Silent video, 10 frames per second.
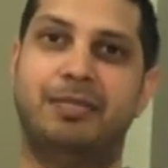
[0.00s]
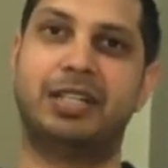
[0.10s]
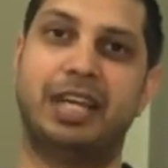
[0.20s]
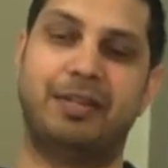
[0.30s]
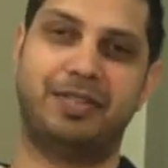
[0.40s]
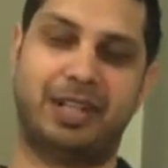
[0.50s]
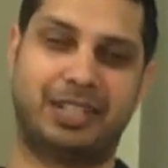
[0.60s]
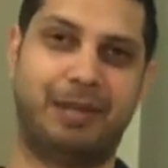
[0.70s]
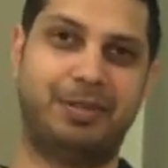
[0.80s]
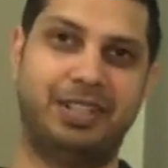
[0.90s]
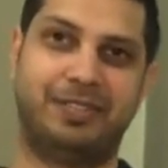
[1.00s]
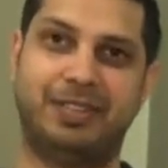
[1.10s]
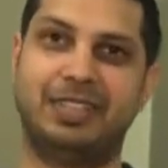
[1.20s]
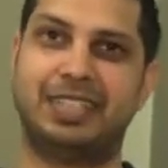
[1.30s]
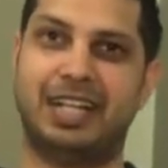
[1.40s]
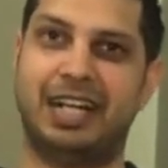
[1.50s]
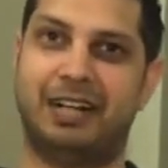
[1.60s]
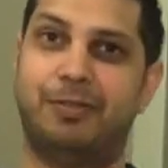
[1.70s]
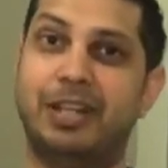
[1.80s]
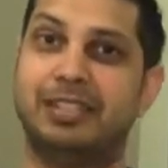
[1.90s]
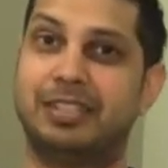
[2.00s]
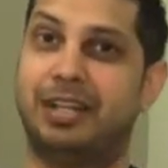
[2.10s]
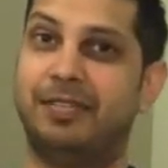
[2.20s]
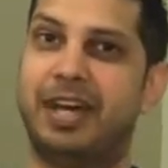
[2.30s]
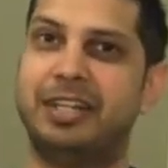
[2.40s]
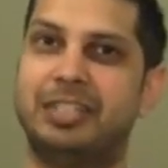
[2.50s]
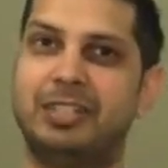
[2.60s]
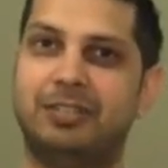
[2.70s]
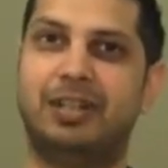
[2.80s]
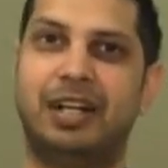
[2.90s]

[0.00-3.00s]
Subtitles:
Again, we've got a couple different ways to solve that issue.